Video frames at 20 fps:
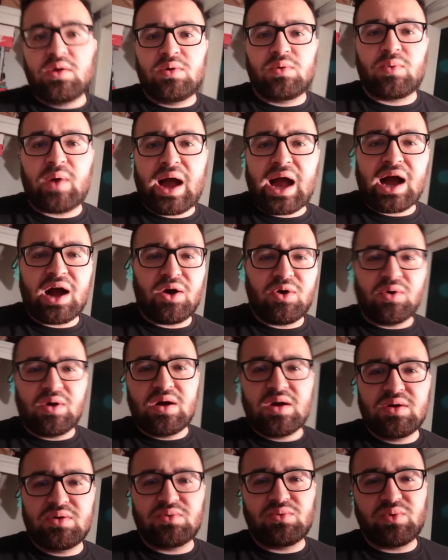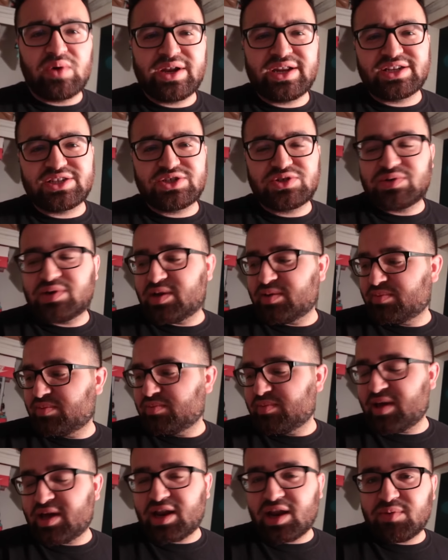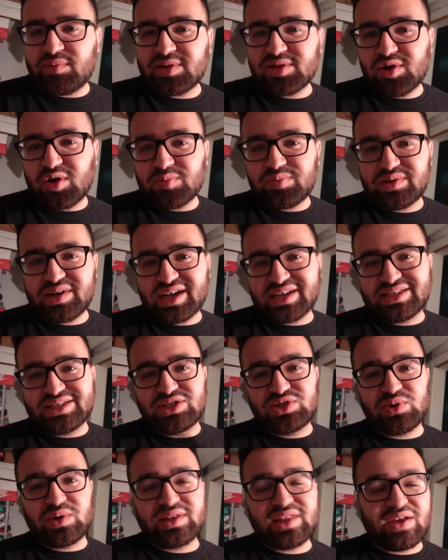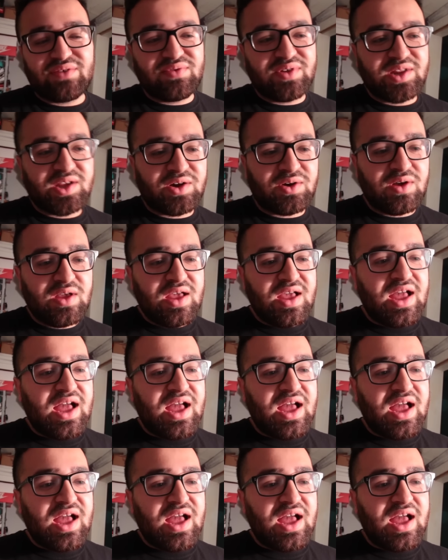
Wow, what a trip, man. I really hope you guys enjoyed that video.